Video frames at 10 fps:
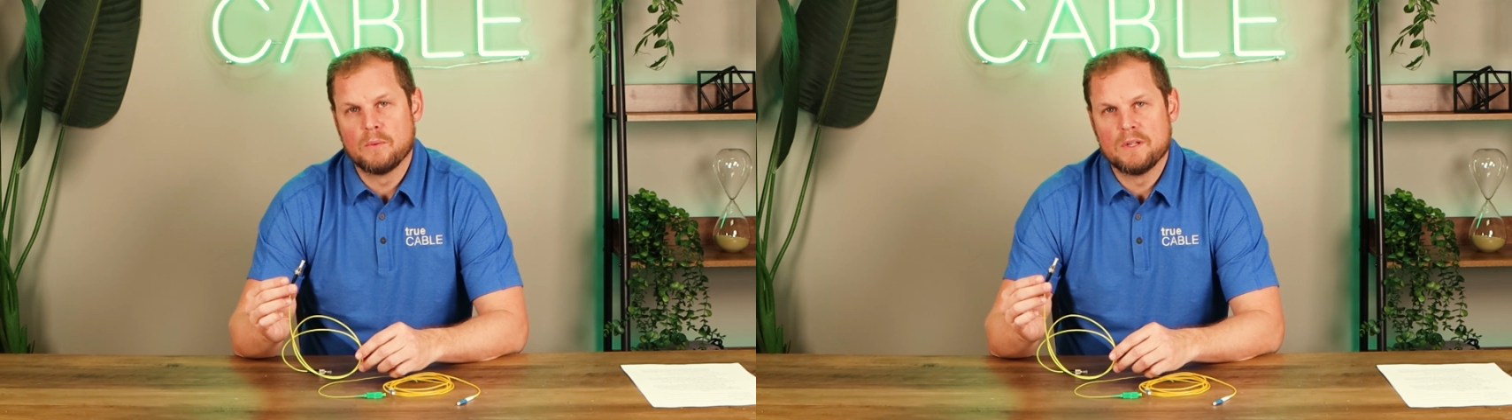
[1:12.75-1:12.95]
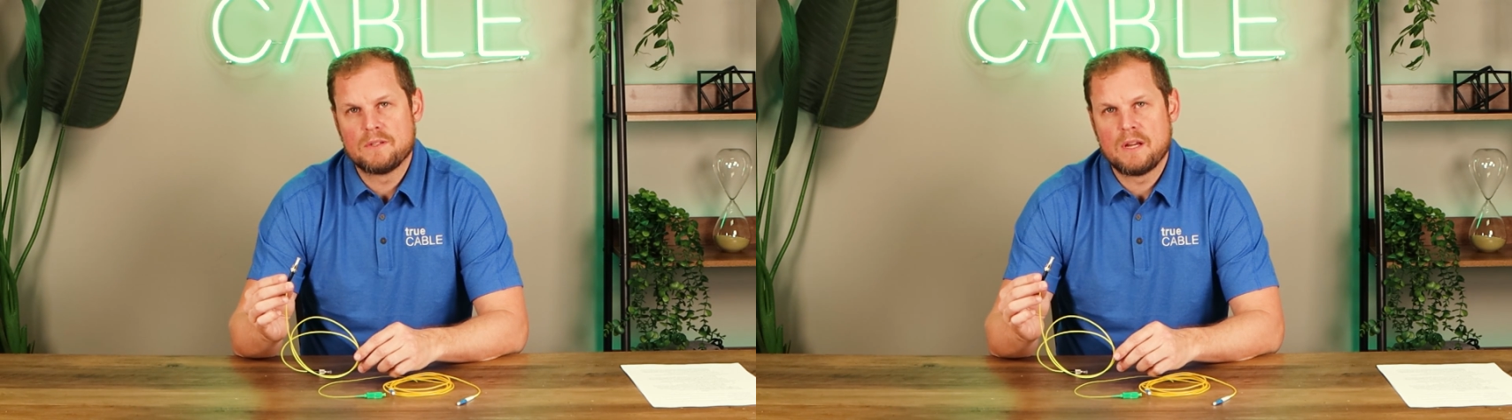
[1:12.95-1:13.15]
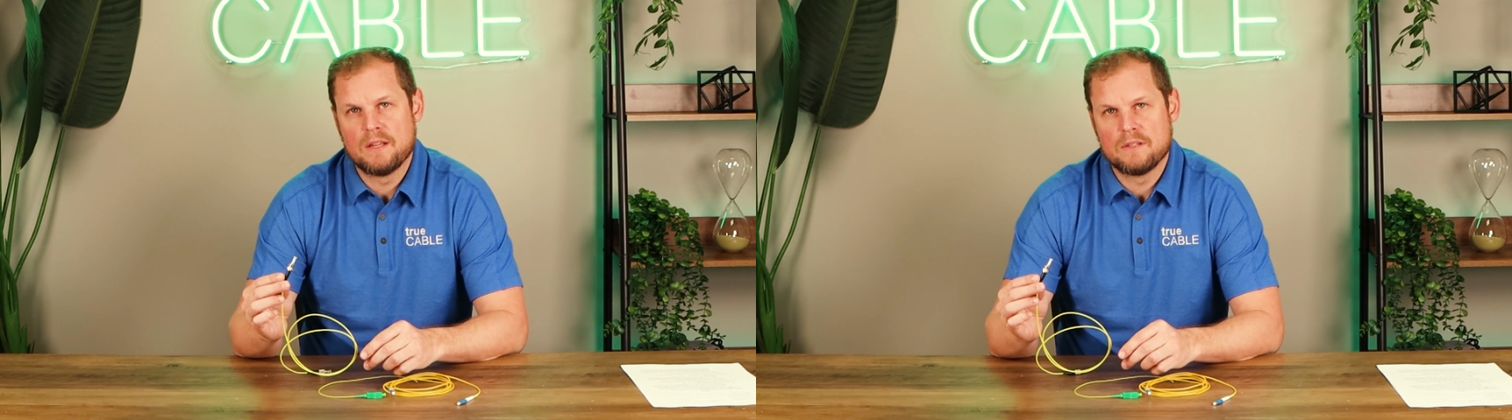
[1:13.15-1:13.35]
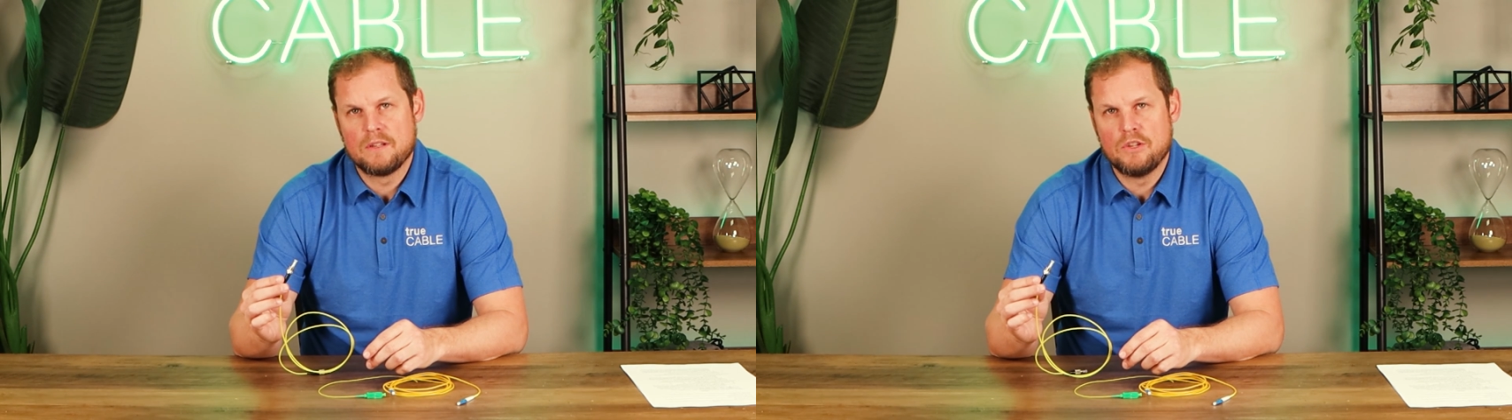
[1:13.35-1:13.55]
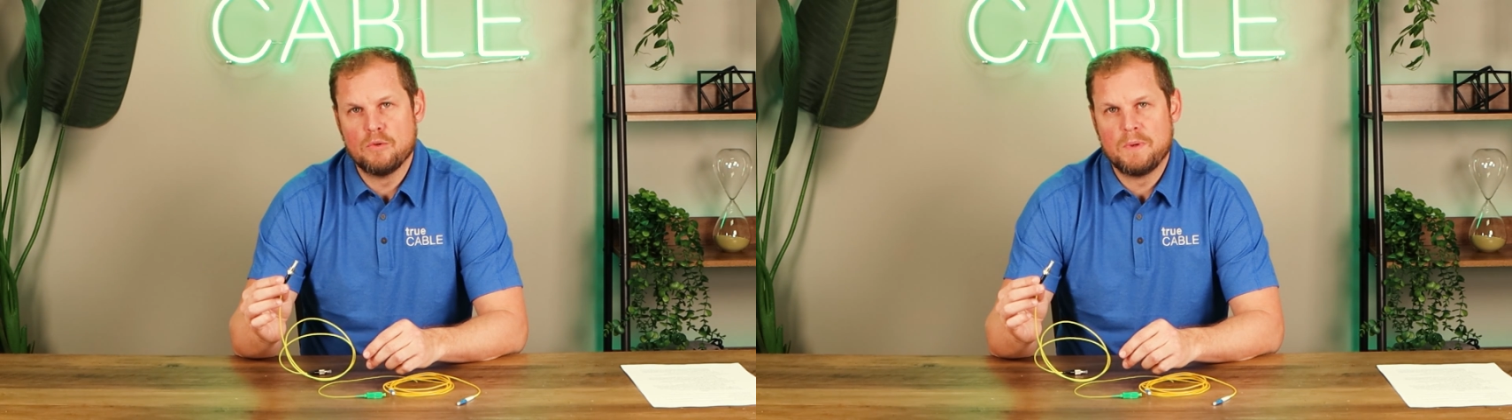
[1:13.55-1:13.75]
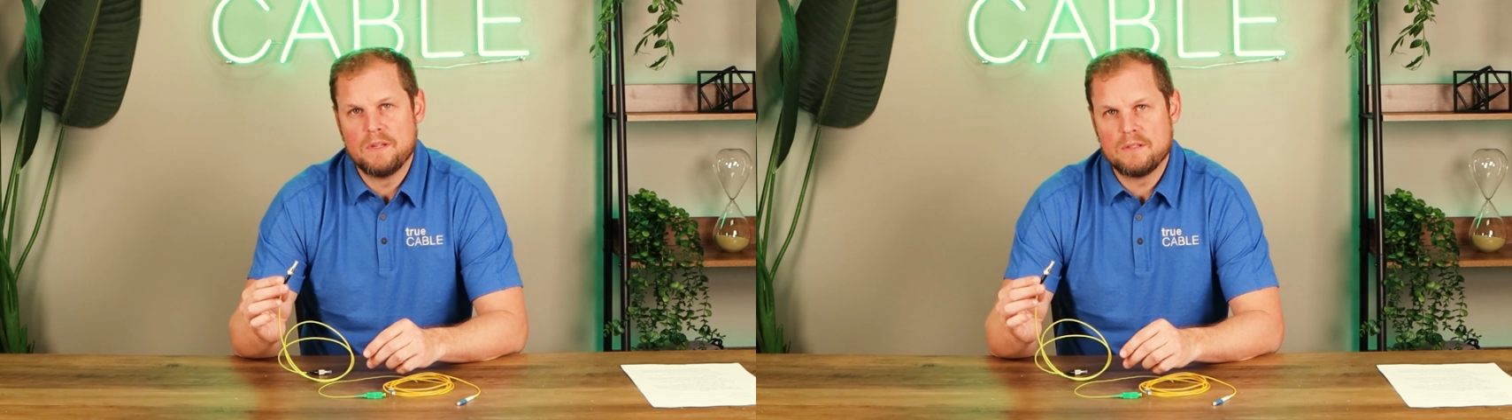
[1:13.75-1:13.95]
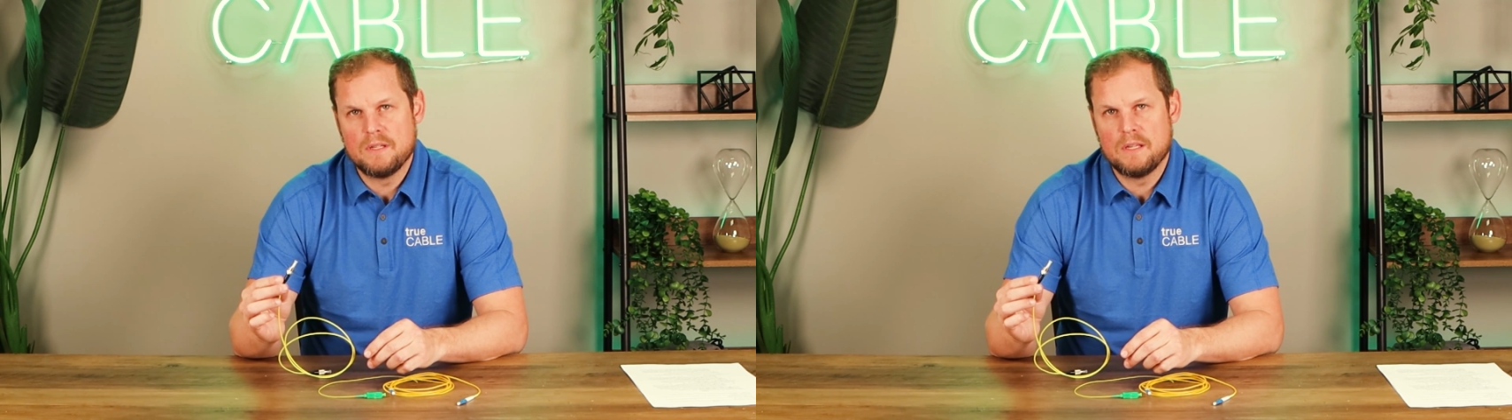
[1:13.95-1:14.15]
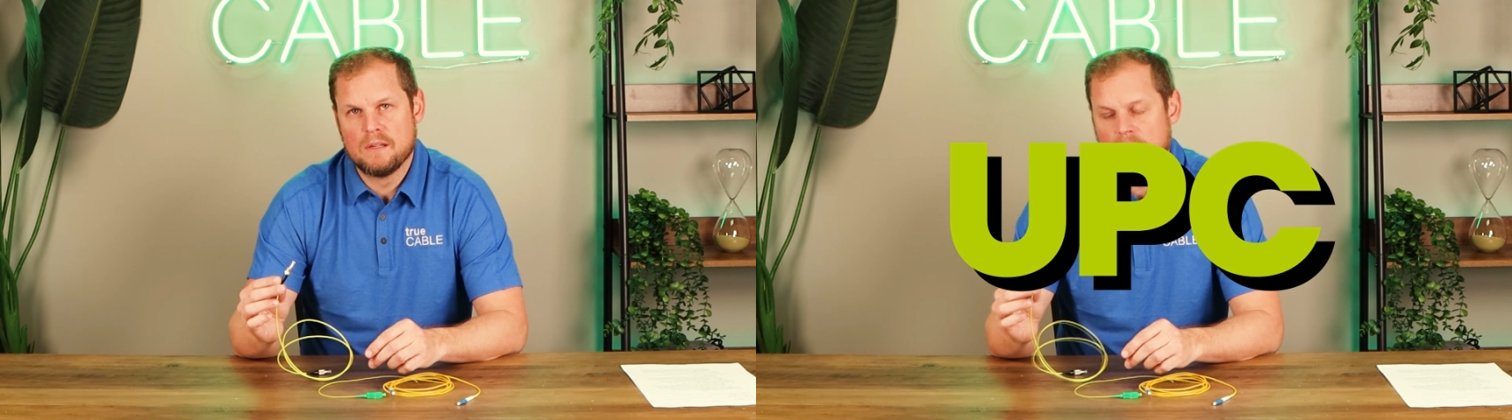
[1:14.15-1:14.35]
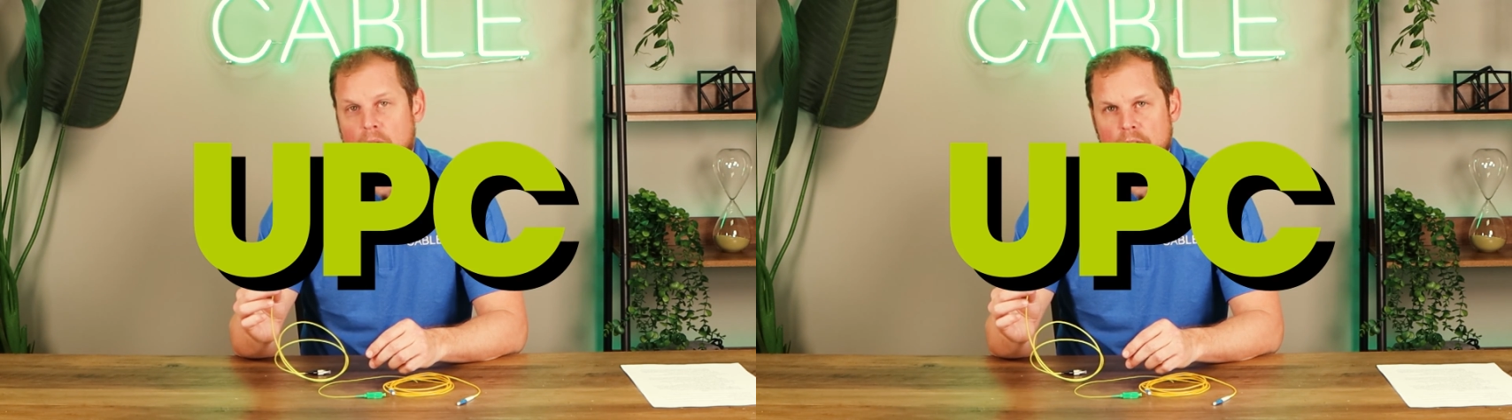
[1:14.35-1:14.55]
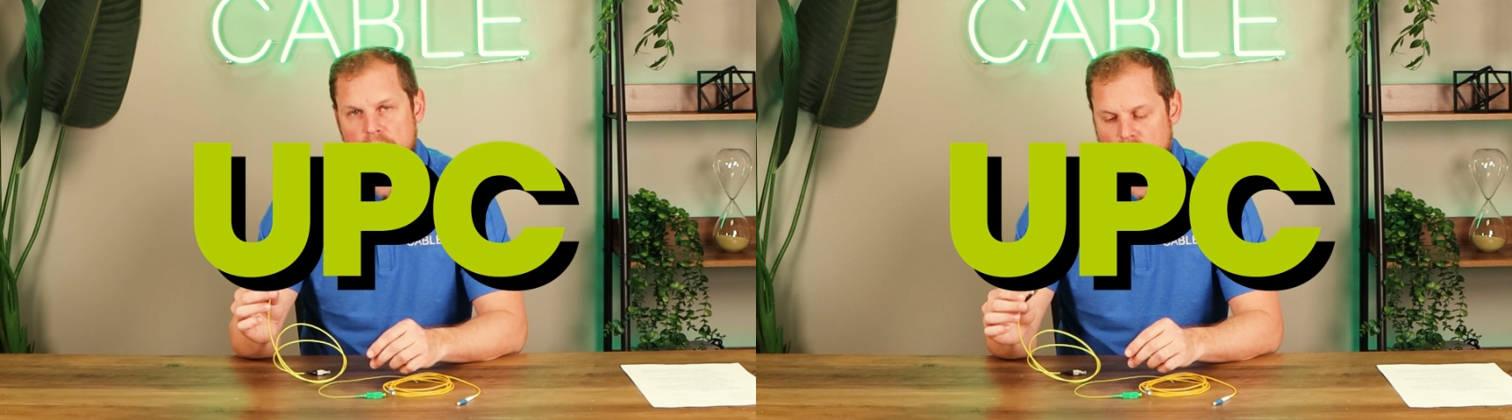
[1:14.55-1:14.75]
which has a UPC
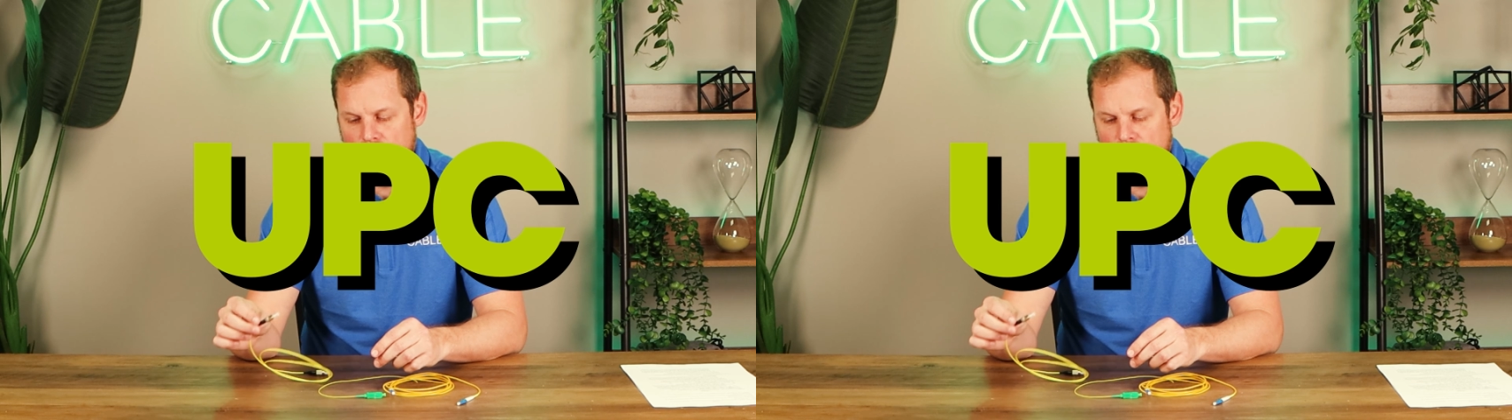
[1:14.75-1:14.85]
polish